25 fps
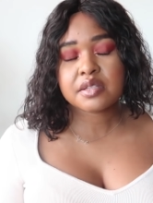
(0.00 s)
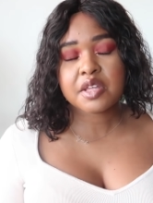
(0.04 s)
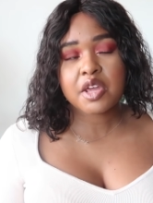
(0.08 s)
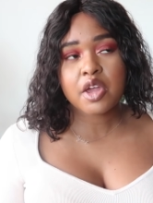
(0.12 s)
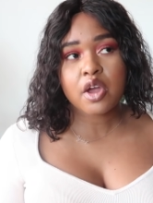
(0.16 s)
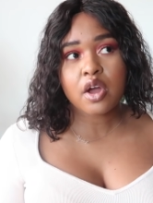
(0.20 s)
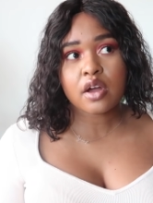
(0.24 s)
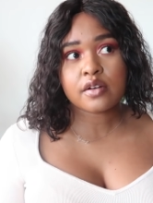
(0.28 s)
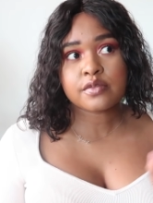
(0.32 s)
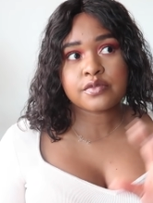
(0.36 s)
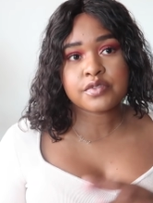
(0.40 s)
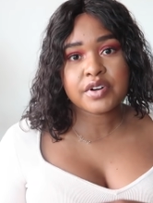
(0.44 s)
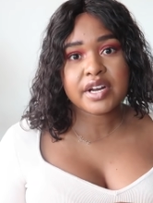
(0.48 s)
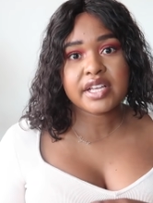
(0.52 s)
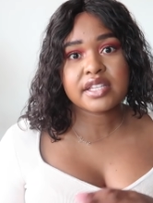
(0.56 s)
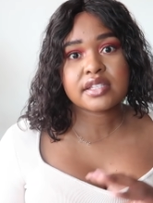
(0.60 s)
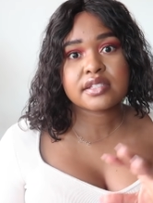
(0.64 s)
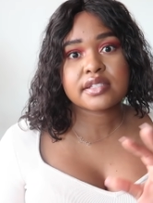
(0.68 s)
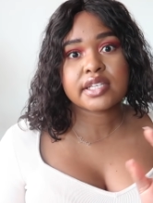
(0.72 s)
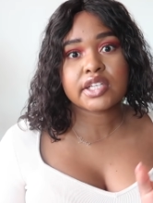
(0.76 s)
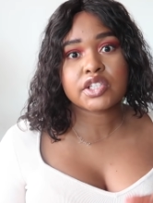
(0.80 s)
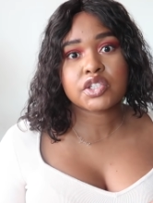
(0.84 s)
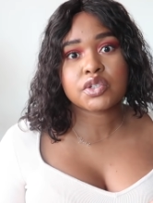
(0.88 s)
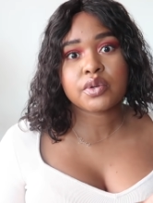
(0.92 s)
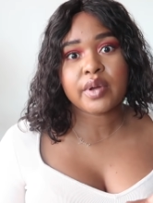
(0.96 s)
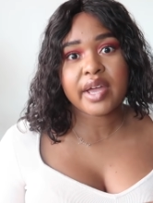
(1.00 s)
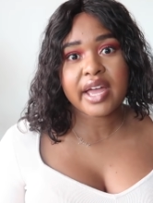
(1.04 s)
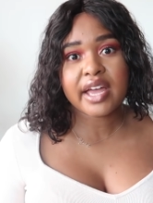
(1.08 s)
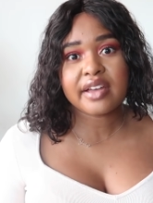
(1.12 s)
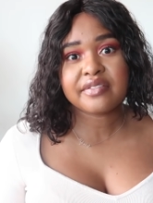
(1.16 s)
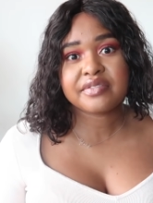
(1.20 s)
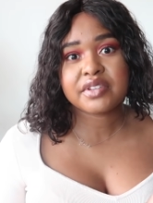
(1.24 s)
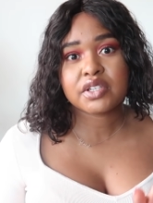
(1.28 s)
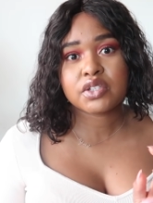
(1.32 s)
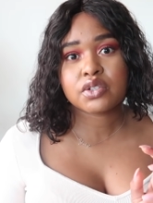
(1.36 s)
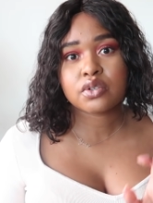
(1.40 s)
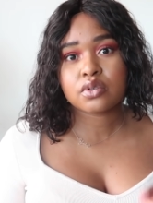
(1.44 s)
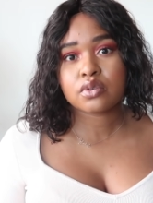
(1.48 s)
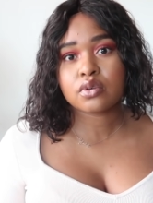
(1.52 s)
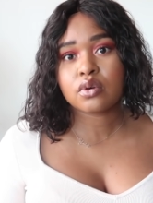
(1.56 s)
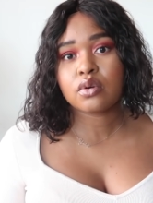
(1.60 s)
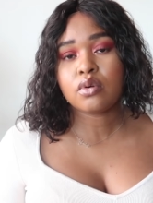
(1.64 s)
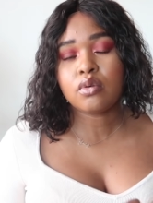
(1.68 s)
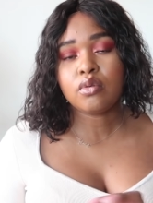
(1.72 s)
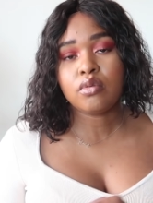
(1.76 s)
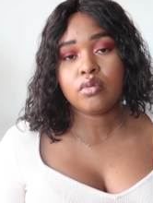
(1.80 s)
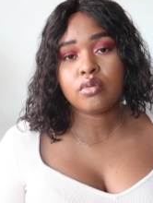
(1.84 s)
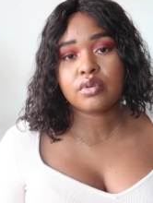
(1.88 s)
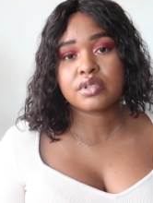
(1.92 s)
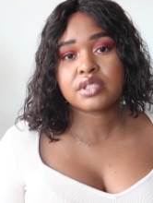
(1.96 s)
There are friends that you have that you
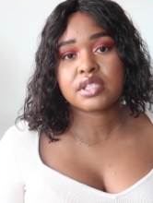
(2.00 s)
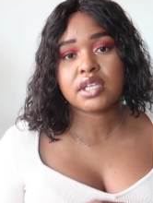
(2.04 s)
know,